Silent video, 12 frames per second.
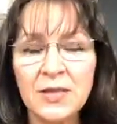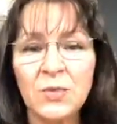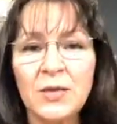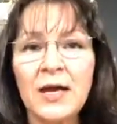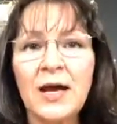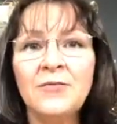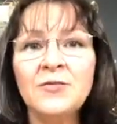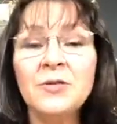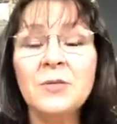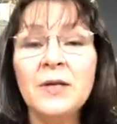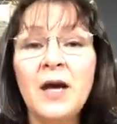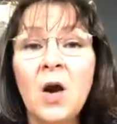We have to
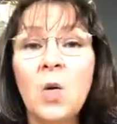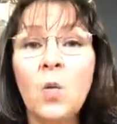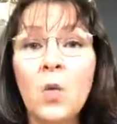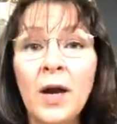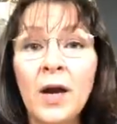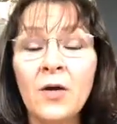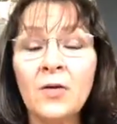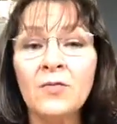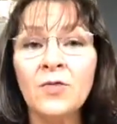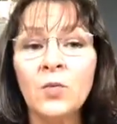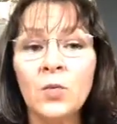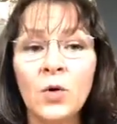be aware
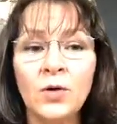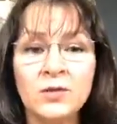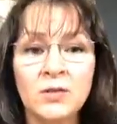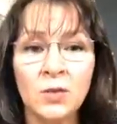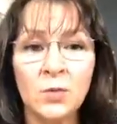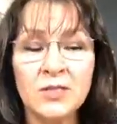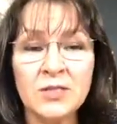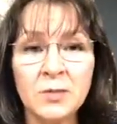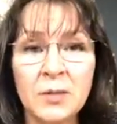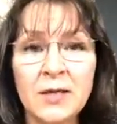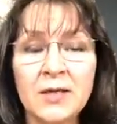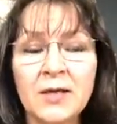of the words that we
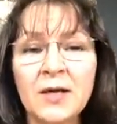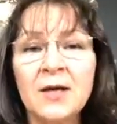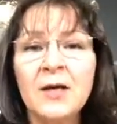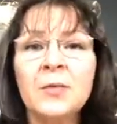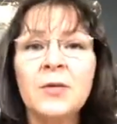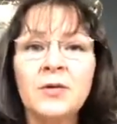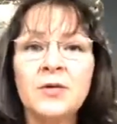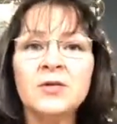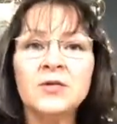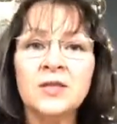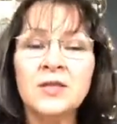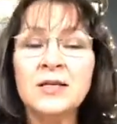speak,
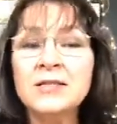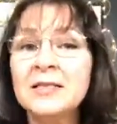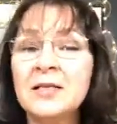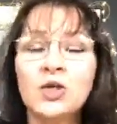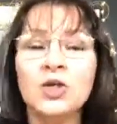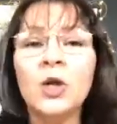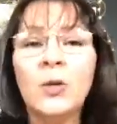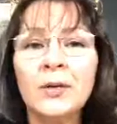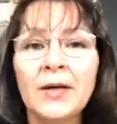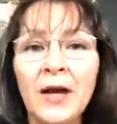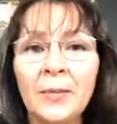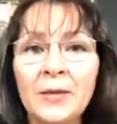because the things that are
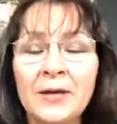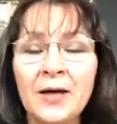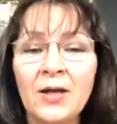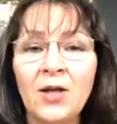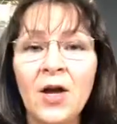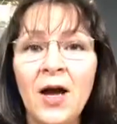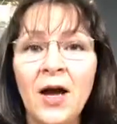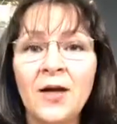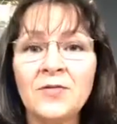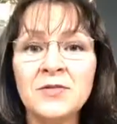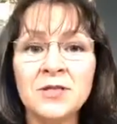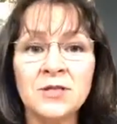showing up in our
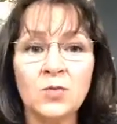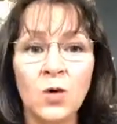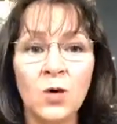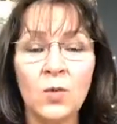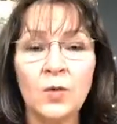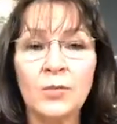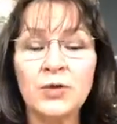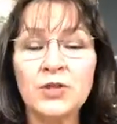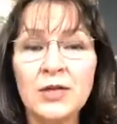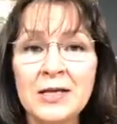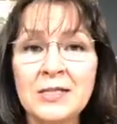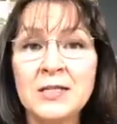lives is what we're
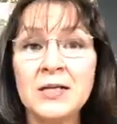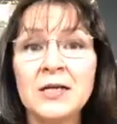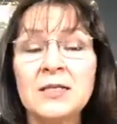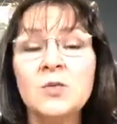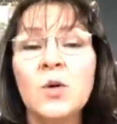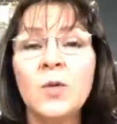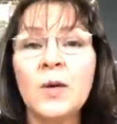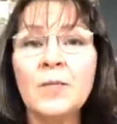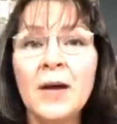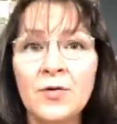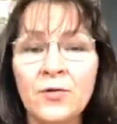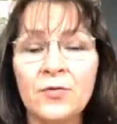projecting. It's what we're
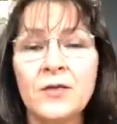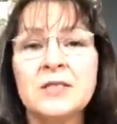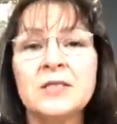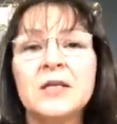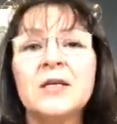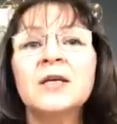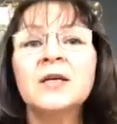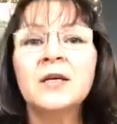manifesting.